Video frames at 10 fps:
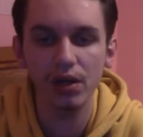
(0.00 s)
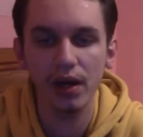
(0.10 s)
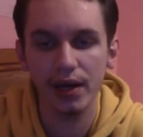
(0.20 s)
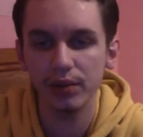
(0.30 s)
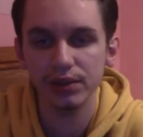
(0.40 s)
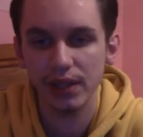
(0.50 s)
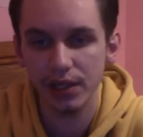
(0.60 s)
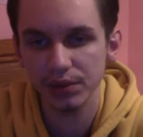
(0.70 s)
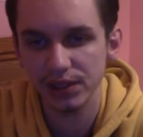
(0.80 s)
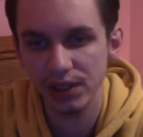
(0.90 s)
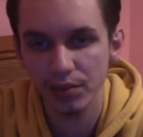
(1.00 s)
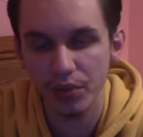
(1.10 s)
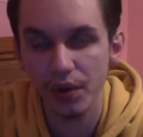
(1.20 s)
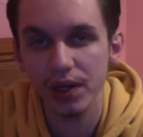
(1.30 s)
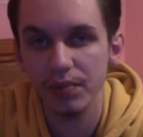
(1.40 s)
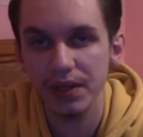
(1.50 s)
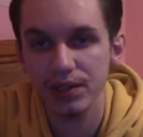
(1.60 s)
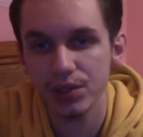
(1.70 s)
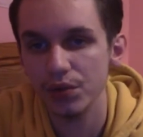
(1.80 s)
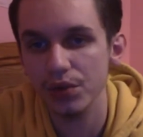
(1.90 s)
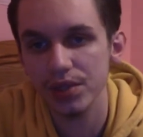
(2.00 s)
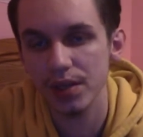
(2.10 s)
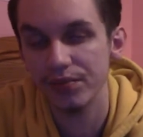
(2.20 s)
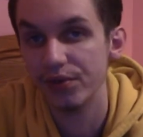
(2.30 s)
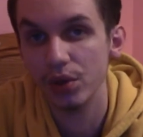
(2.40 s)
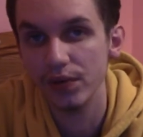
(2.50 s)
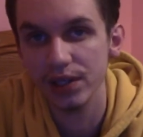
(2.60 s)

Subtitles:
I don't see the point in being so rude to him for no reason.